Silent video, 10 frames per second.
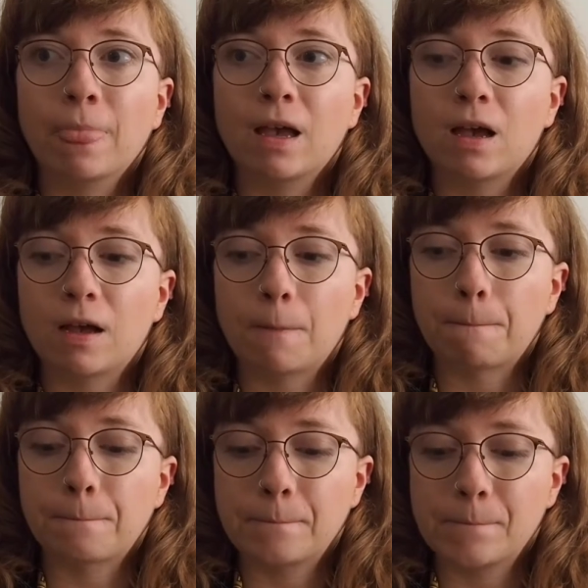
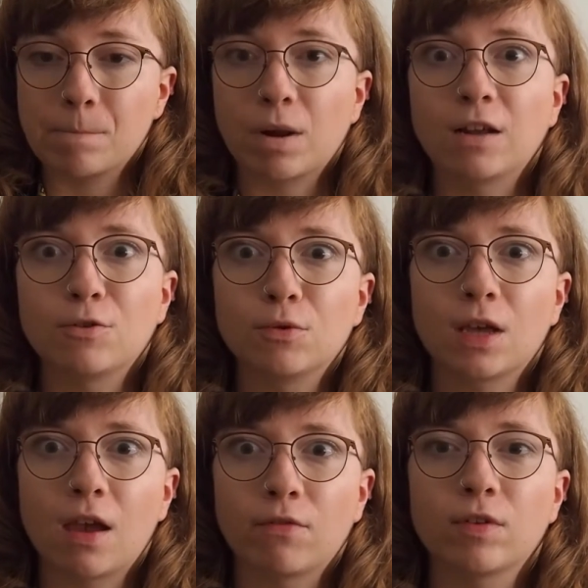but I do
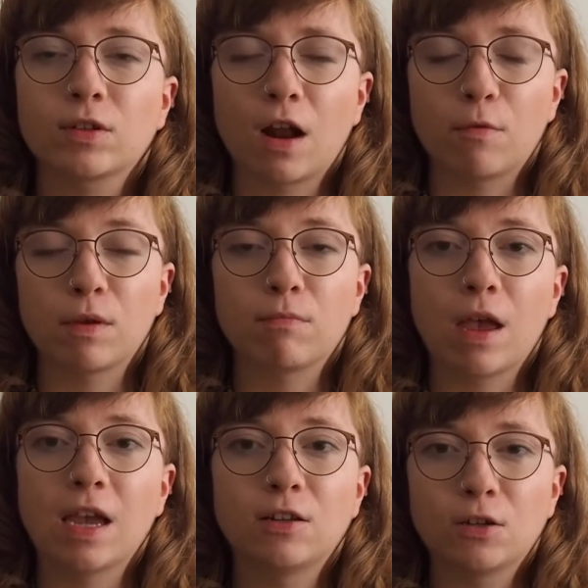care if it's kind of being
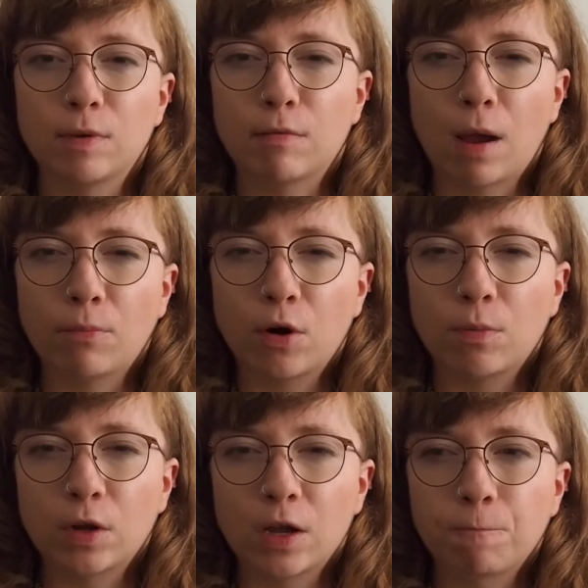made to be my
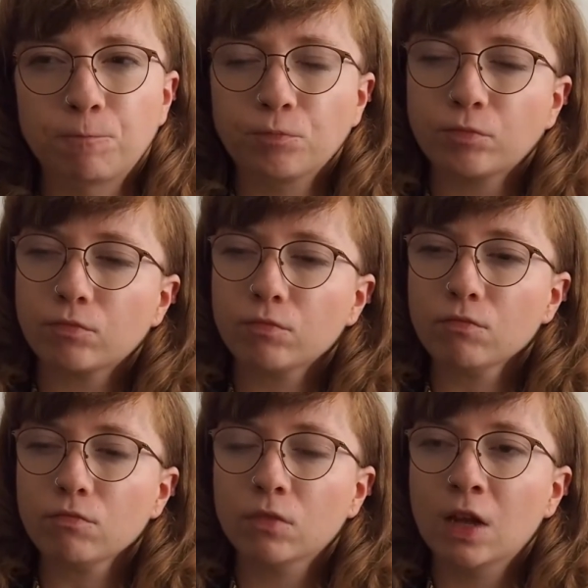problem.
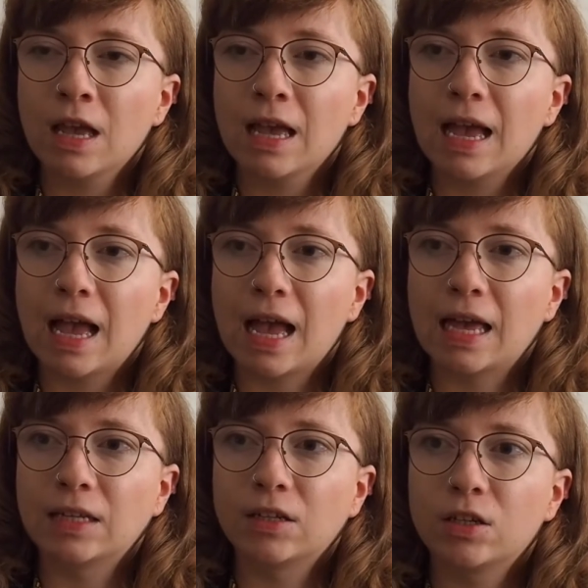
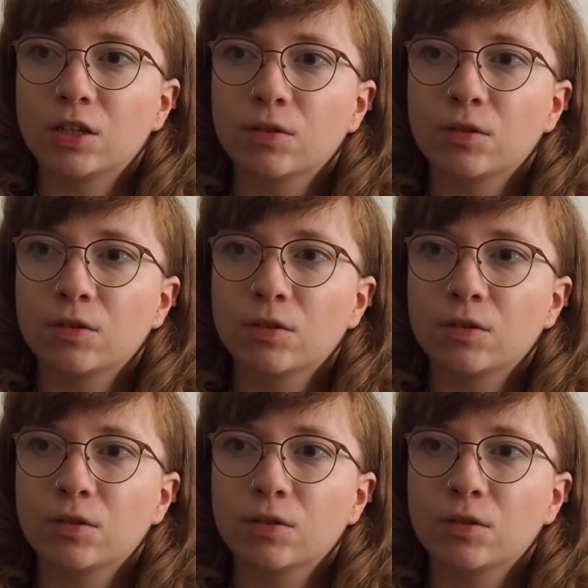And